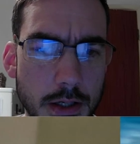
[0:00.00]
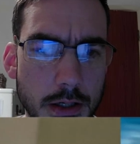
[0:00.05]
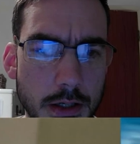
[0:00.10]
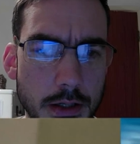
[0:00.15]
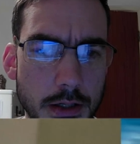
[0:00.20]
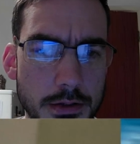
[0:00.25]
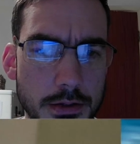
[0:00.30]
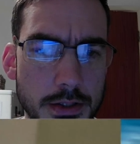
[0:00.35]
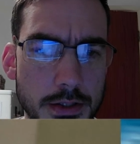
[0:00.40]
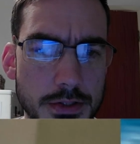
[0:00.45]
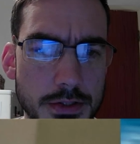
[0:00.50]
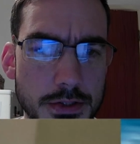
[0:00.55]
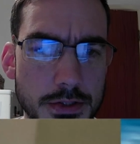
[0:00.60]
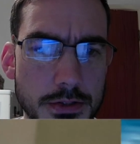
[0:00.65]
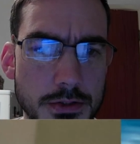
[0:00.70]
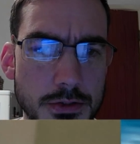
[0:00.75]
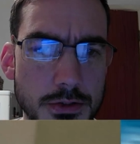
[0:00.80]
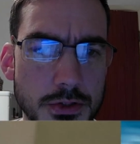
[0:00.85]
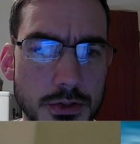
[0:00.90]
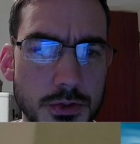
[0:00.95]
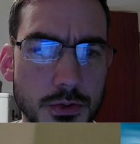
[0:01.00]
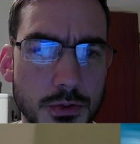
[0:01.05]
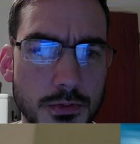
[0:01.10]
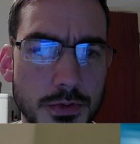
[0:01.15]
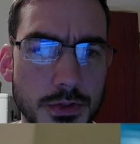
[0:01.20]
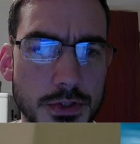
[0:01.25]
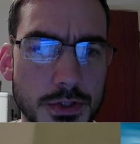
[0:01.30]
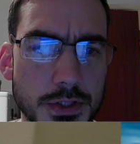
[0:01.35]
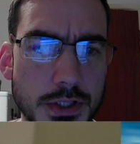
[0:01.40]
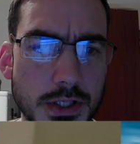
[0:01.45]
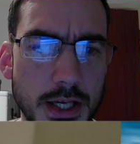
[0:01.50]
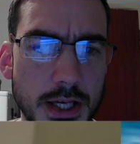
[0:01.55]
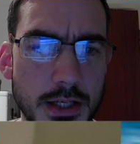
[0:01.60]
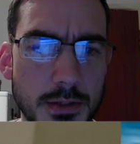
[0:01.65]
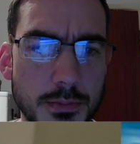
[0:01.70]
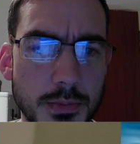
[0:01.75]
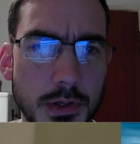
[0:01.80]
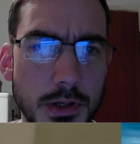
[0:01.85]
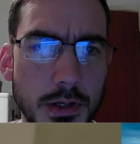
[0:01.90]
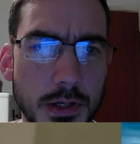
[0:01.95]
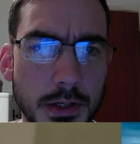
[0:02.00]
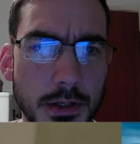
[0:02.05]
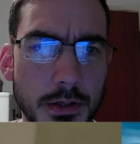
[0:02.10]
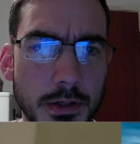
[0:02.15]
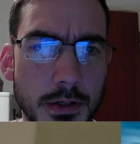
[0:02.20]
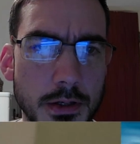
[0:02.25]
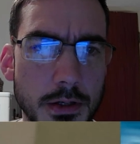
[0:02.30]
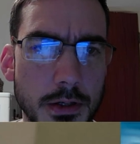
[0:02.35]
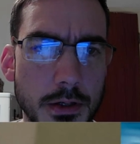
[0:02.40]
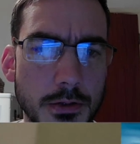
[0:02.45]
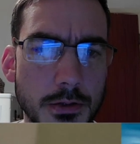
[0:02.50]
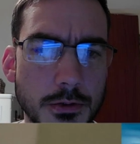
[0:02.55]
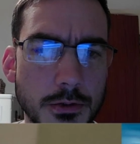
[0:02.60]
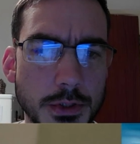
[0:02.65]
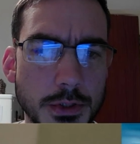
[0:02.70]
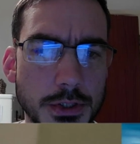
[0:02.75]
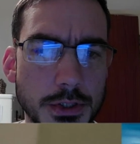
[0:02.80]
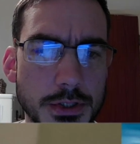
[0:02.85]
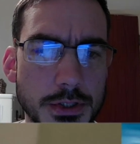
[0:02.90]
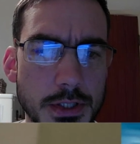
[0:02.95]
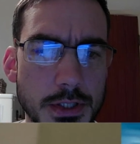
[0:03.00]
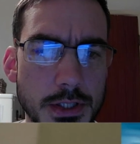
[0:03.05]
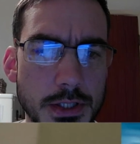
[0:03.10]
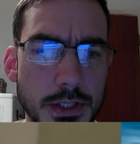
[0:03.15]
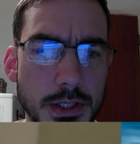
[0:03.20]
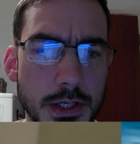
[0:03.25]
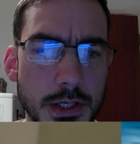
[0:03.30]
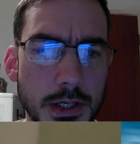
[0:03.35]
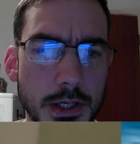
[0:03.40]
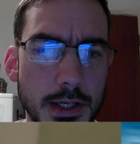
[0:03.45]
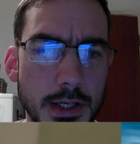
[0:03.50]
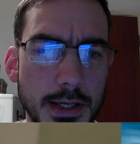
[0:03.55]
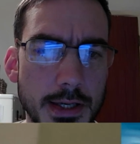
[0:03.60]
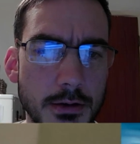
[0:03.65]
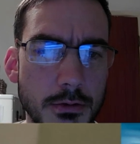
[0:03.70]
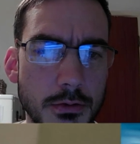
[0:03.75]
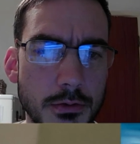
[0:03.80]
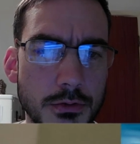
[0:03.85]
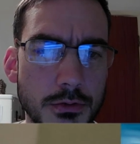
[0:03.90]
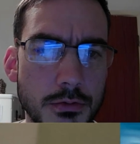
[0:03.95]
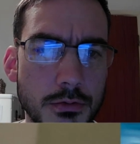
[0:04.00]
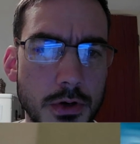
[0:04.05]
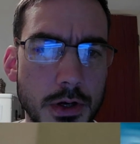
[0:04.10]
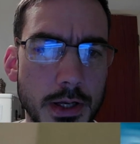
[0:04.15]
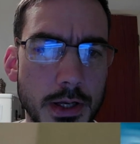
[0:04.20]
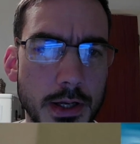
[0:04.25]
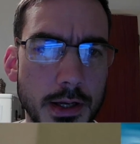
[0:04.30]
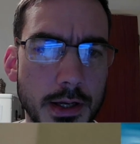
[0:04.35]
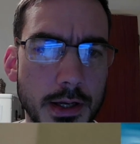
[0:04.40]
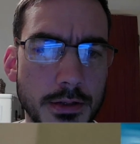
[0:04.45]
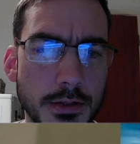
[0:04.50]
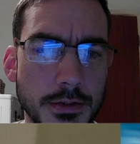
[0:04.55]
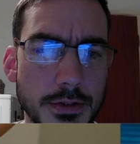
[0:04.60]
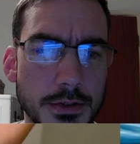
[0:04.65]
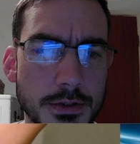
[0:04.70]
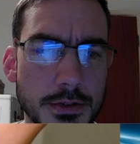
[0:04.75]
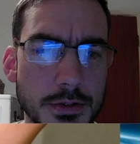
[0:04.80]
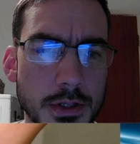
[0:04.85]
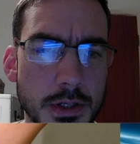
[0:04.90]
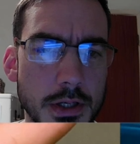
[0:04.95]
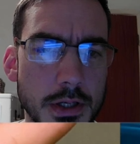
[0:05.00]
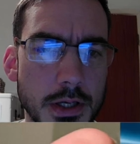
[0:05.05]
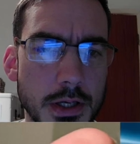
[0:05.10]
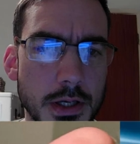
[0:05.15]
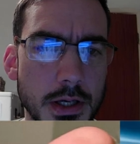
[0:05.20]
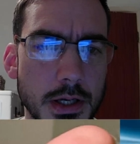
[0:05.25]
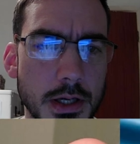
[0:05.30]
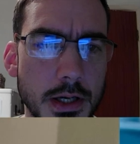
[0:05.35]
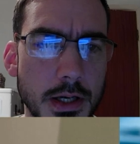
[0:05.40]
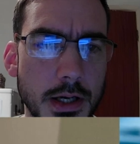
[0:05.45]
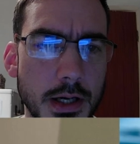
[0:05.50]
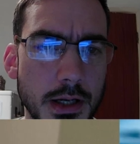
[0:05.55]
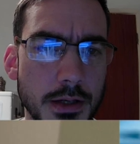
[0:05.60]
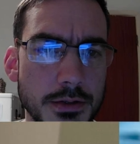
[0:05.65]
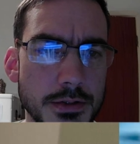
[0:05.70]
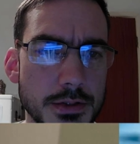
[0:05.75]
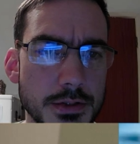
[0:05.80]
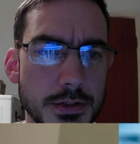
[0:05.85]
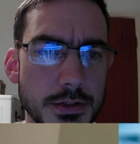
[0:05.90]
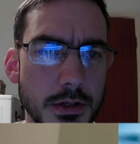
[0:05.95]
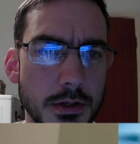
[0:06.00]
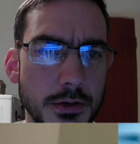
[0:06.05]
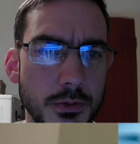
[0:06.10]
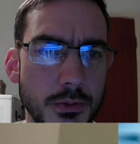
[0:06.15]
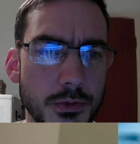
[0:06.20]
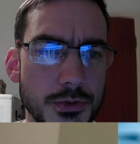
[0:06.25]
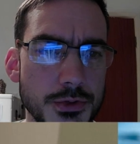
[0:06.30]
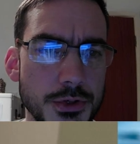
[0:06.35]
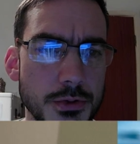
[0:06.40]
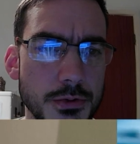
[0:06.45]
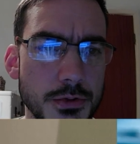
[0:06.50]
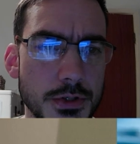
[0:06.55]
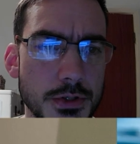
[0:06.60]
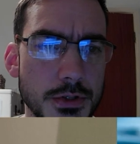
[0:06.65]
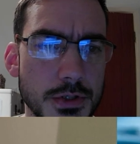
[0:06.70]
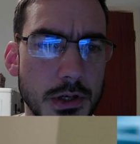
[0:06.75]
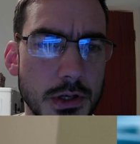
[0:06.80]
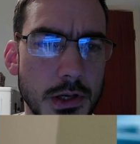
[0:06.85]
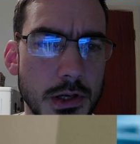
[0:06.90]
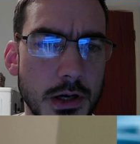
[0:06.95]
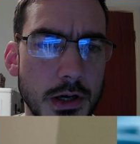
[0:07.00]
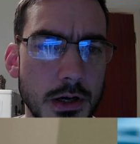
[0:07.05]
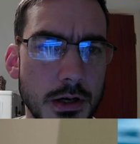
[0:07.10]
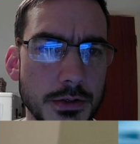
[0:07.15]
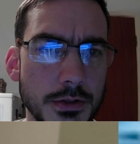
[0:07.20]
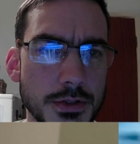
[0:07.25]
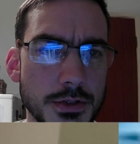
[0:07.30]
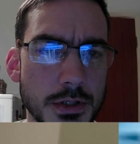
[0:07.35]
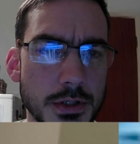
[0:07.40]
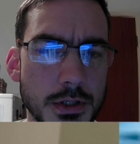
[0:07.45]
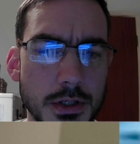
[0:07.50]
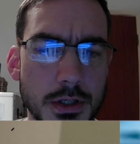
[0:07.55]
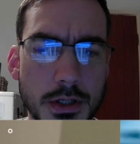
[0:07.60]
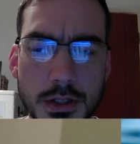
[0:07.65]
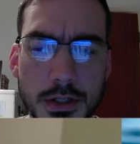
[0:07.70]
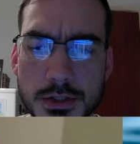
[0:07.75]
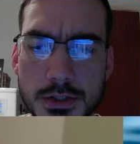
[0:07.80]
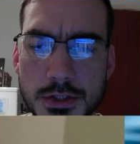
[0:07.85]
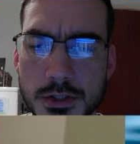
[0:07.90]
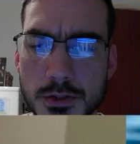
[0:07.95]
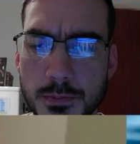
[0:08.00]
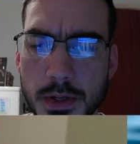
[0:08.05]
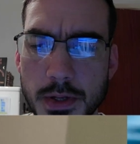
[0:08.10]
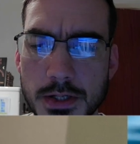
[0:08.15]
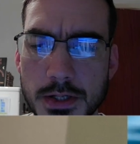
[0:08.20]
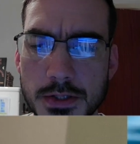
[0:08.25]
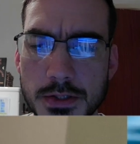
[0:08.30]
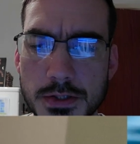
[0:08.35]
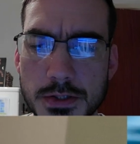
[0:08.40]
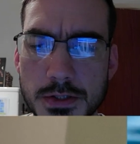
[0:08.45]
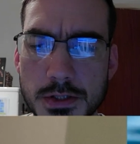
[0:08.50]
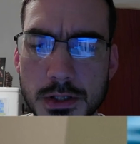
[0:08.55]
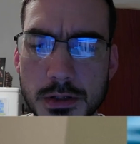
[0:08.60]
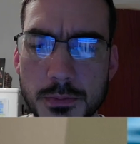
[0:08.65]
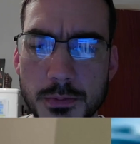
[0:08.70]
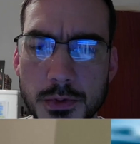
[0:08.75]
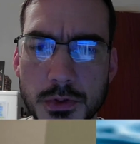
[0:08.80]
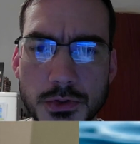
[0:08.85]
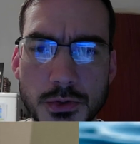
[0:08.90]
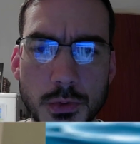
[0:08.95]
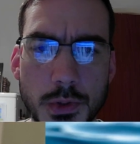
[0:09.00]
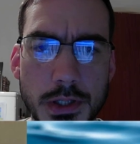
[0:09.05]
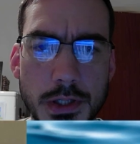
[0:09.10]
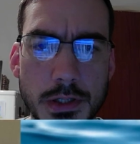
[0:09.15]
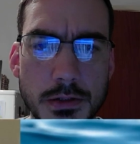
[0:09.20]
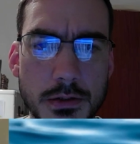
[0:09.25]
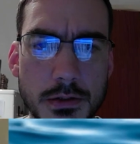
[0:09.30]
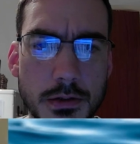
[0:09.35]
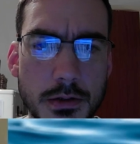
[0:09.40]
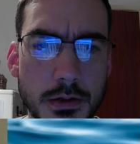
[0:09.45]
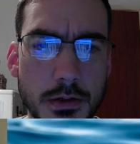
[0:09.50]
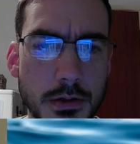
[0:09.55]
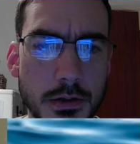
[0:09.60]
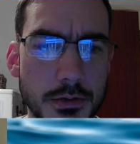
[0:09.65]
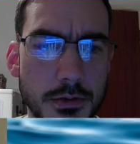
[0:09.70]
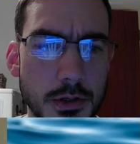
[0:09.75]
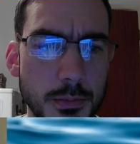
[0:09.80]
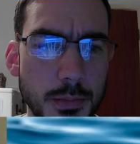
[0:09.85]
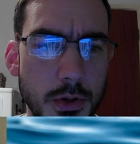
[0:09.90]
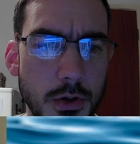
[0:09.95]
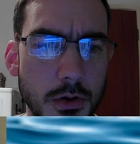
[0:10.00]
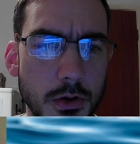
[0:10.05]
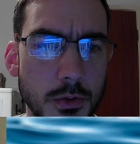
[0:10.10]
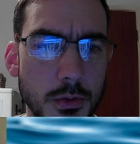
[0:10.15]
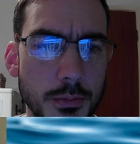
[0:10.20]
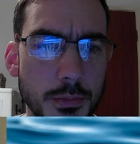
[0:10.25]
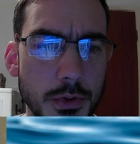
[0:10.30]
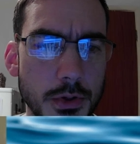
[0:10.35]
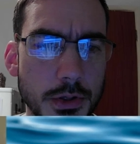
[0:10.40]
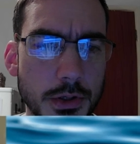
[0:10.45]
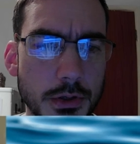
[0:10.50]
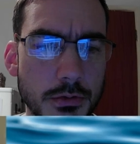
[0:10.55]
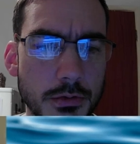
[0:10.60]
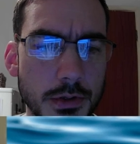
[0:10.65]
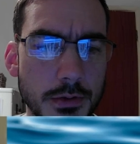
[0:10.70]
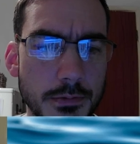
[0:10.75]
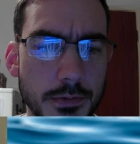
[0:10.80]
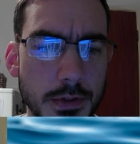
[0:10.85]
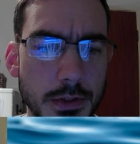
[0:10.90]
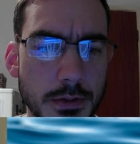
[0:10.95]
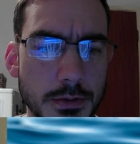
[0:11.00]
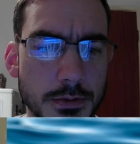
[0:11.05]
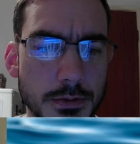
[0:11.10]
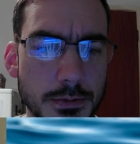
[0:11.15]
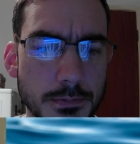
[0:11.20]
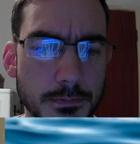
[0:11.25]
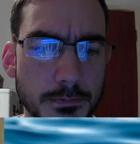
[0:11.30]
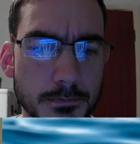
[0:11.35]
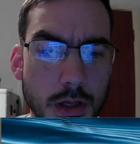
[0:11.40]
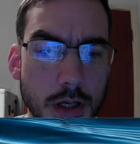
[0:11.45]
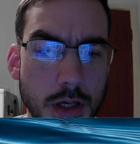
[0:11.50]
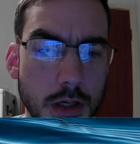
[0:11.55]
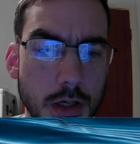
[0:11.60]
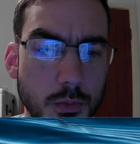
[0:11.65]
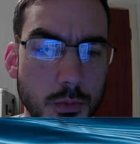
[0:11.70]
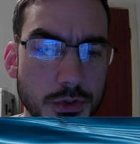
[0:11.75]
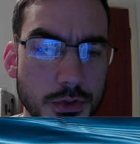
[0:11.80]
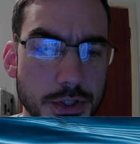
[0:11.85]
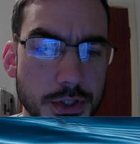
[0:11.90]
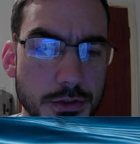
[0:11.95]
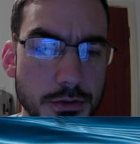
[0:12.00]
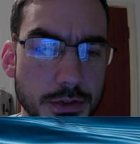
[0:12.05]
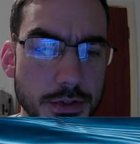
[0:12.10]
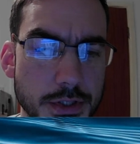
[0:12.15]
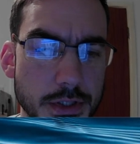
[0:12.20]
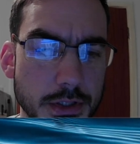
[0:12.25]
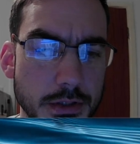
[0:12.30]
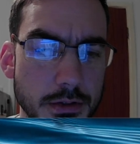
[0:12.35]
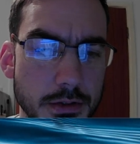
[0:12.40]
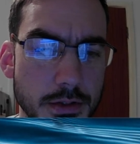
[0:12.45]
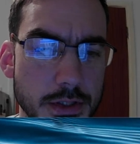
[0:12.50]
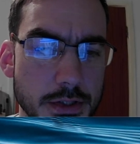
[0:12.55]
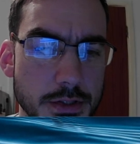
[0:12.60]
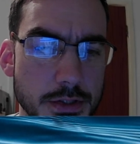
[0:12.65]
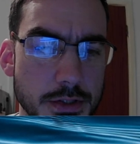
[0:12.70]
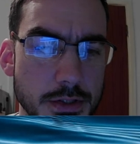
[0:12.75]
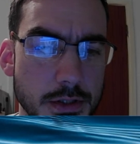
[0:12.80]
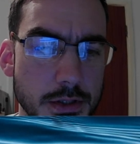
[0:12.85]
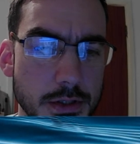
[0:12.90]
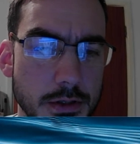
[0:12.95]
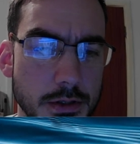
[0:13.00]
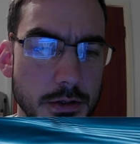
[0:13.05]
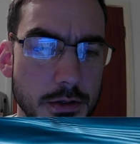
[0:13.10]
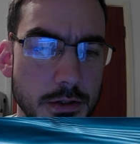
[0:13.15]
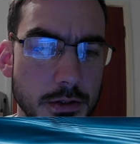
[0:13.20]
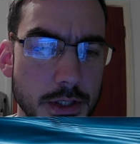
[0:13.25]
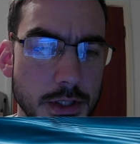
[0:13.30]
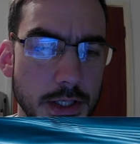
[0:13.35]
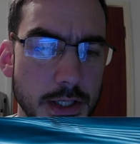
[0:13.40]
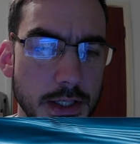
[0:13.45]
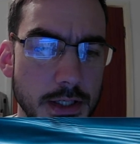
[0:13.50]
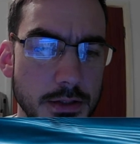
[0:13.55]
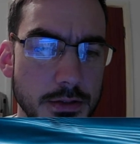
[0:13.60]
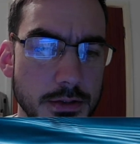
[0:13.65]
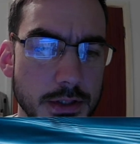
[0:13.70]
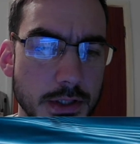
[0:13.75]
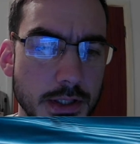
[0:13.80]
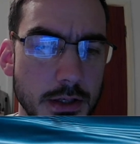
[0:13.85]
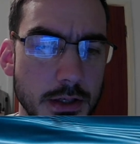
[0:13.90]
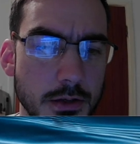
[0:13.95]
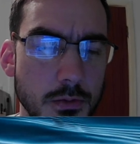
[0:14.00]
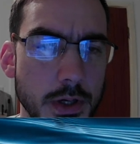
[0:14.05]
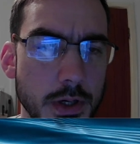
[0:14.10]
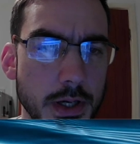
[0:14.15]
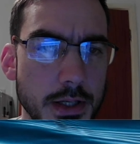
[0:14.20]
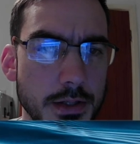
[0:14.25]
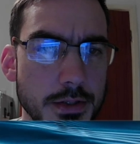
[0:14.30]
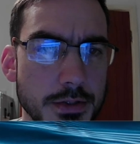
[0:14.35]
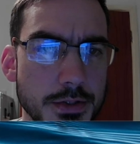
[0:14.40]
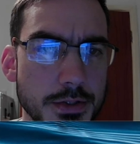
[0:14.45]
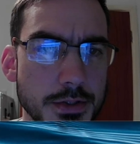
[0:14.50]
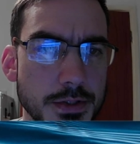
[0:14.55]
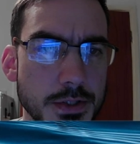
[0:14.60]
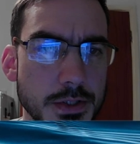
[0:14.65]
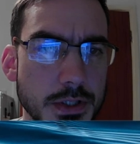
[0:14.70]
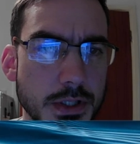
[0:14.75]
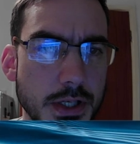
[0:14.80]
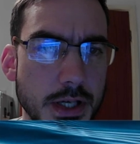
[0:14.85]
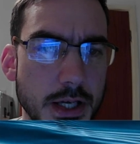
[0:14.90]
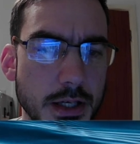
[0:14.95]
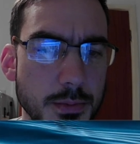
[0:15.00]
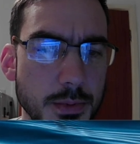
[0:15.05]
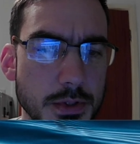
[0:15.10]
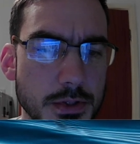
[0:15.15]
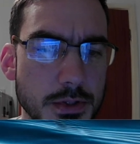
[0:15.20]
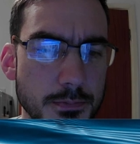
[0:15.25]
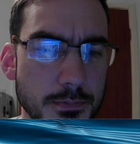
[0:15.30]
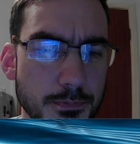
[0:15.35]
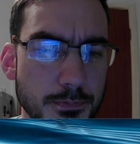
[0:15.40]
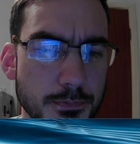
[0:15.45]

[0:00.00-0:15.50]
this sort of escape line that we see here on the right hand, and also this large space in between the Apollo and Mercury fingers. And what's interesting, this need to get away, this escapism,